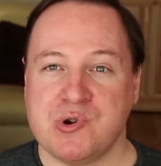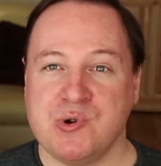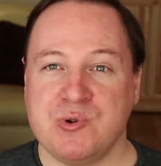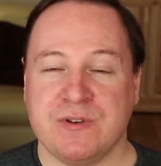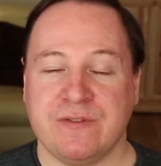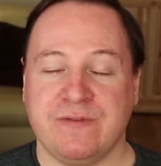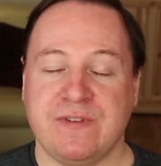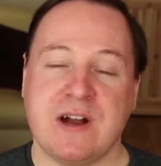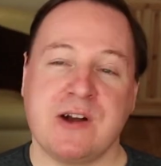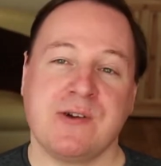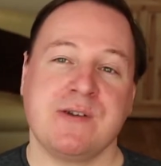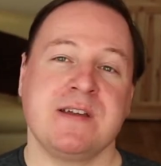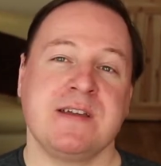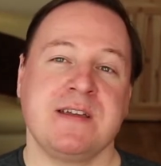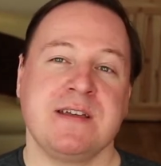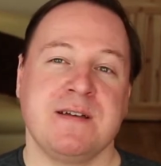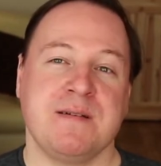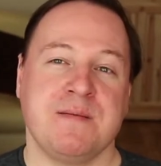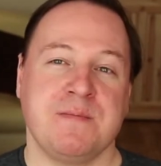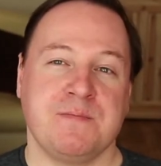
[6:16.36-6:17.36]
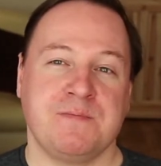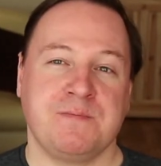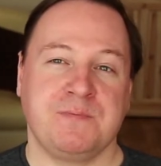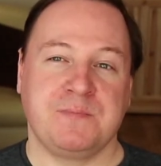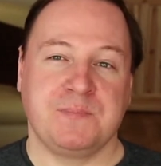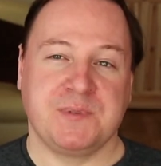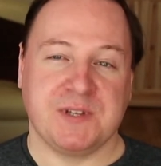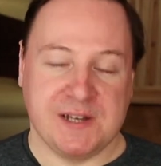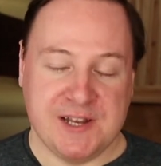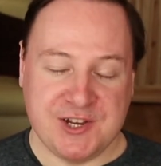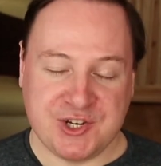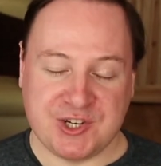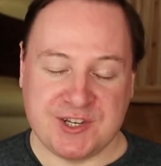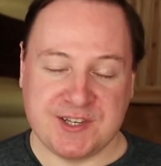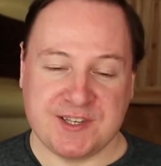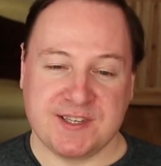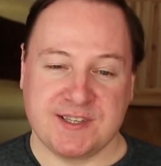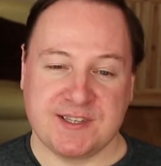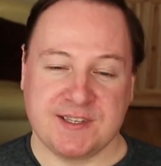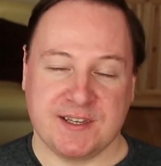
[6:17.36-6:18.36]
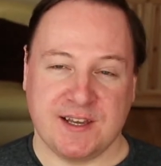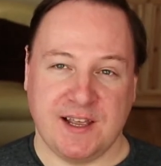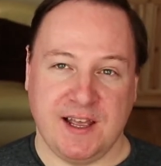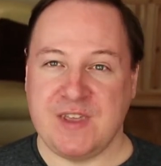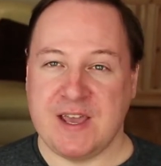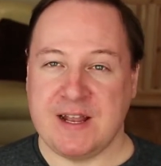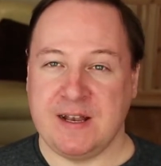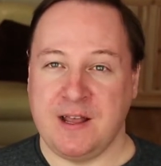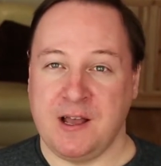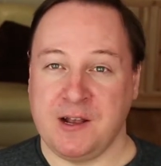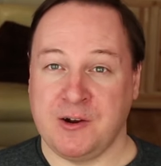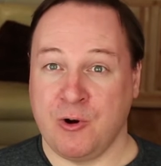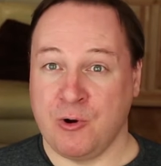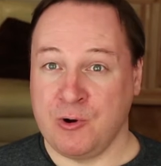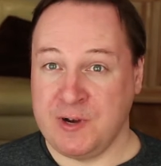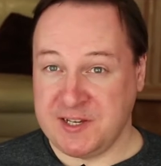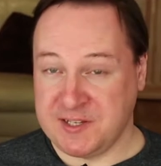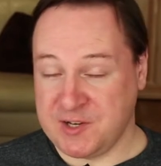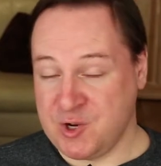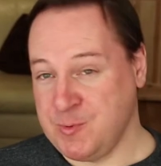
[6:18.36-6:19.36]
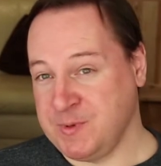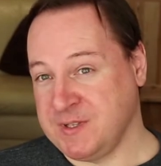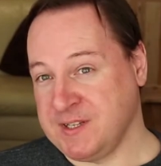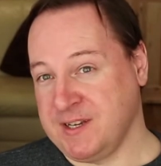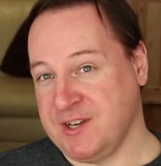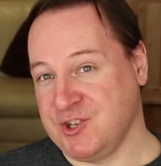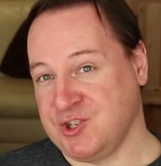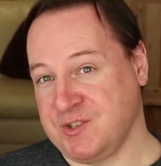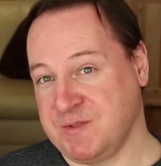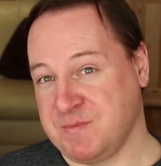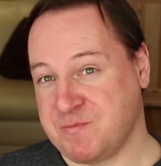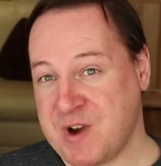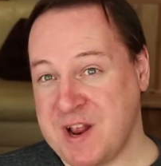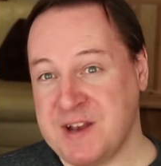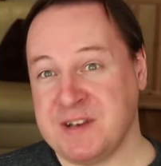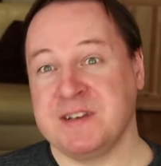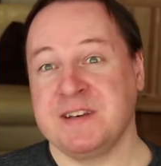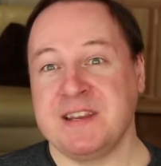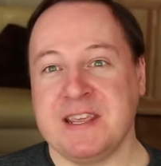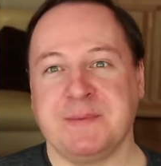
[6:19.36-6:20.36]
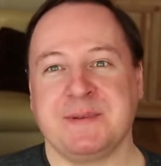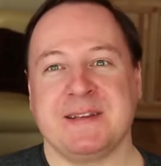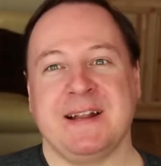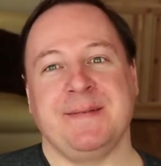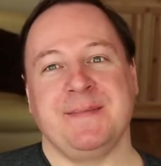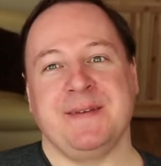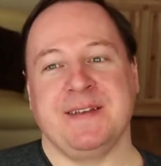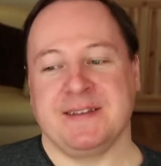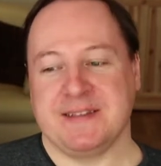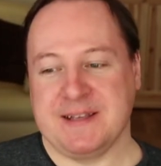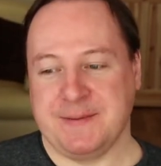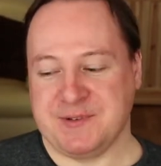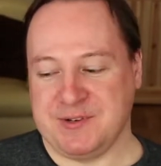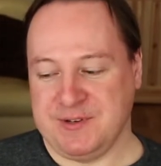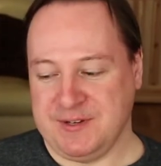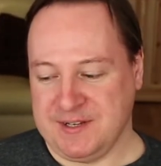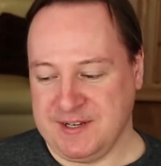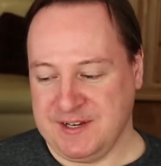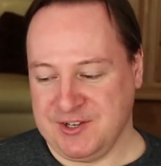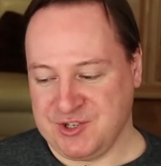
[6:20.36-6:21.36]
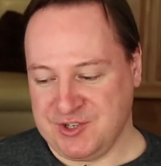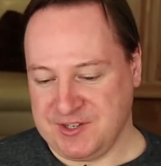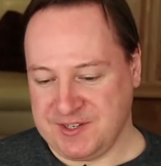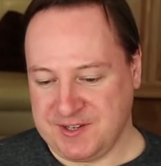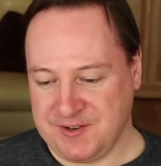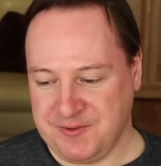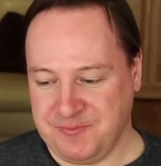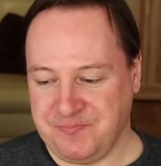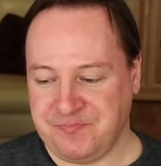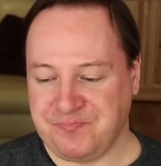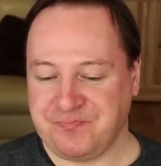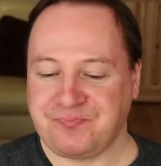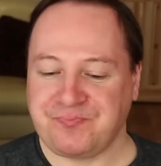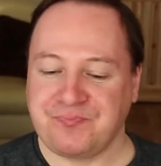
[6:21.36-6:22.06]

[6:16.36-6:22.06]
brewed a very delicious Vienna lager, or at least I hope it's delicious. Brendan keeps telling me it's absolutely delicious. So